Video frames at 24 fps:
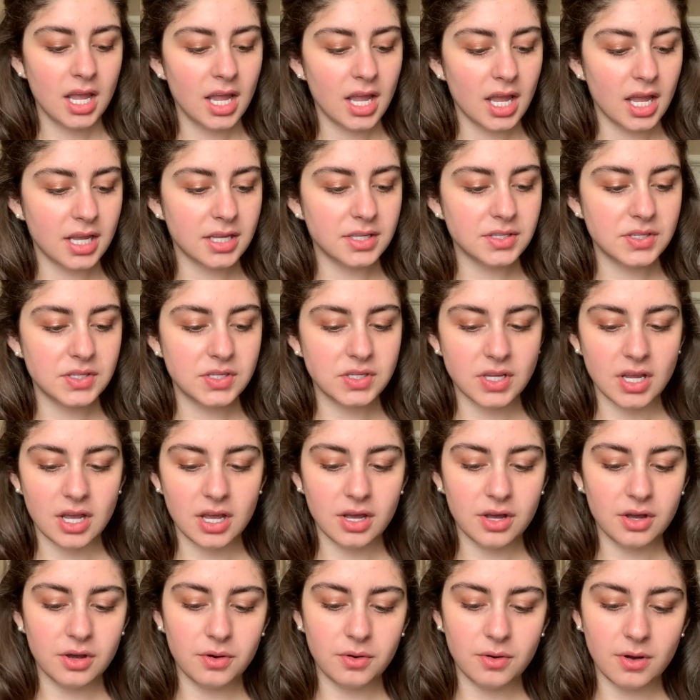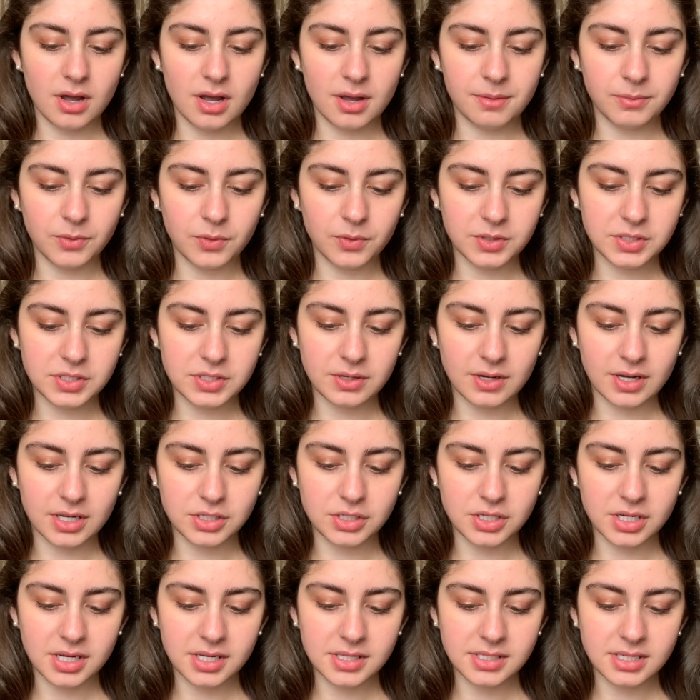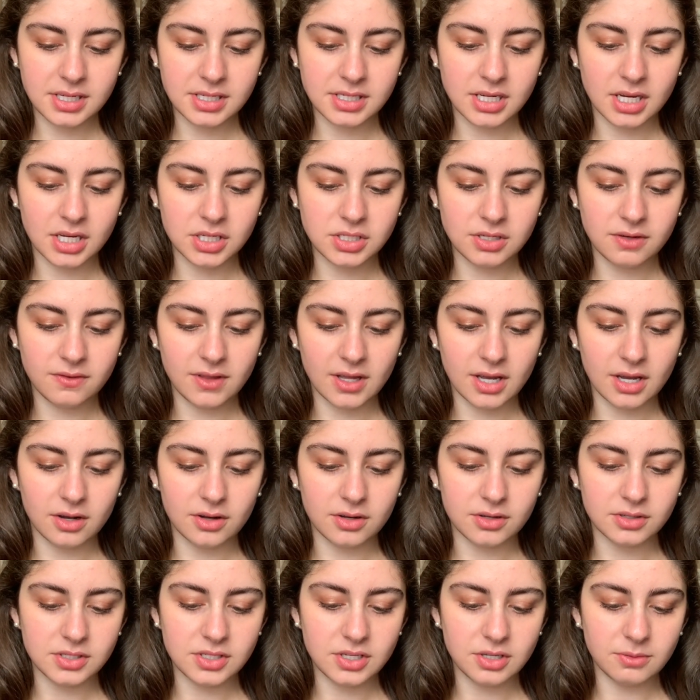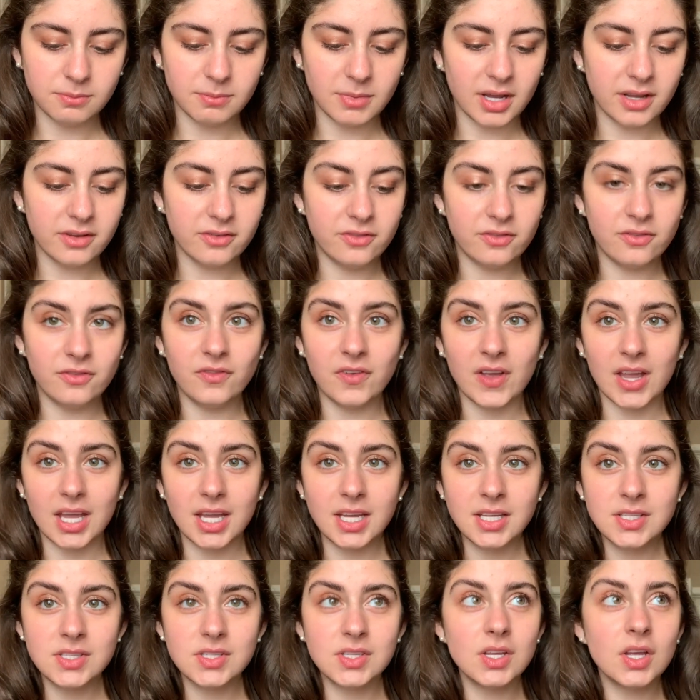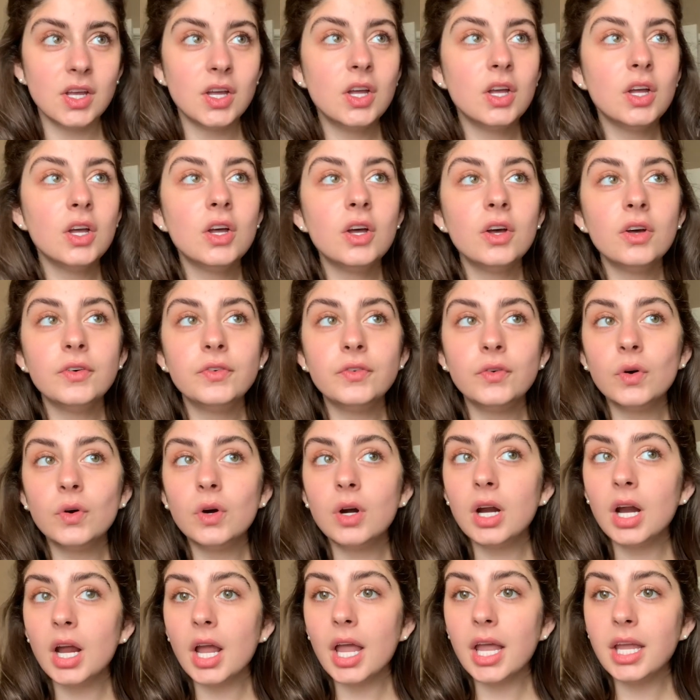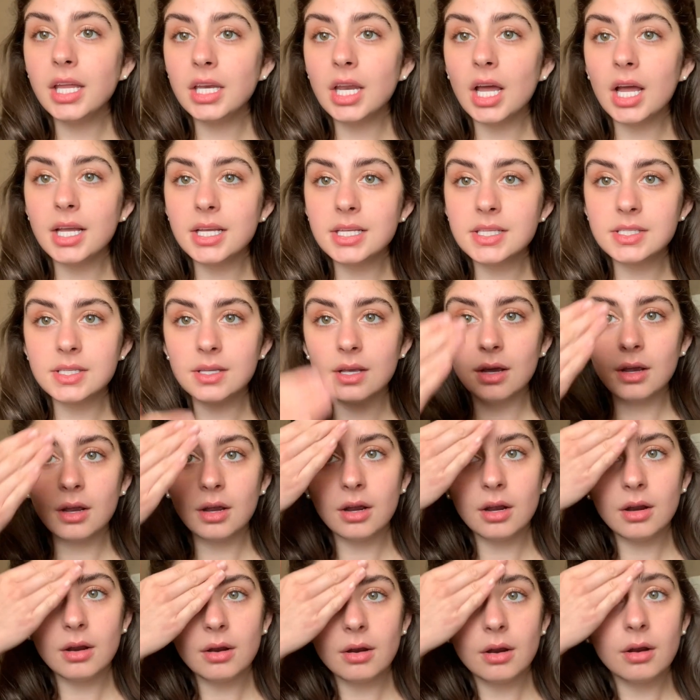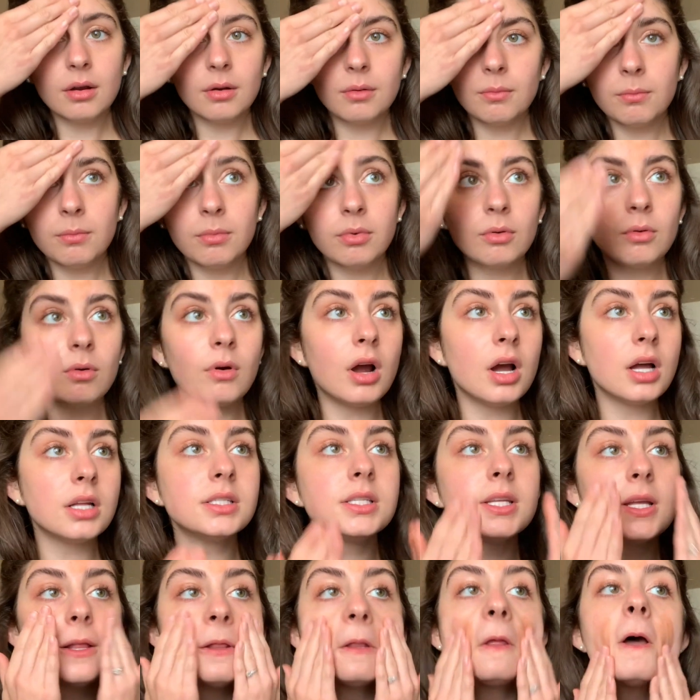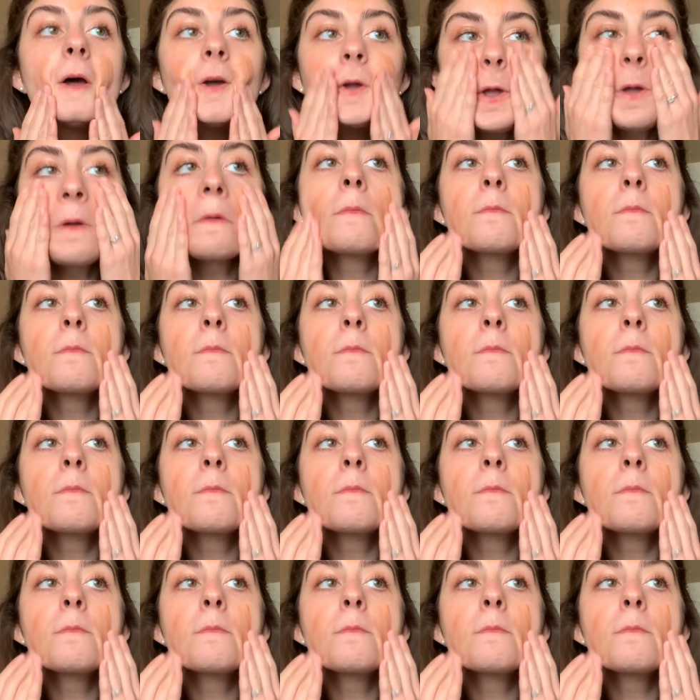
And so I'm going to add just a touch of that onto my face for a nice bronzy look.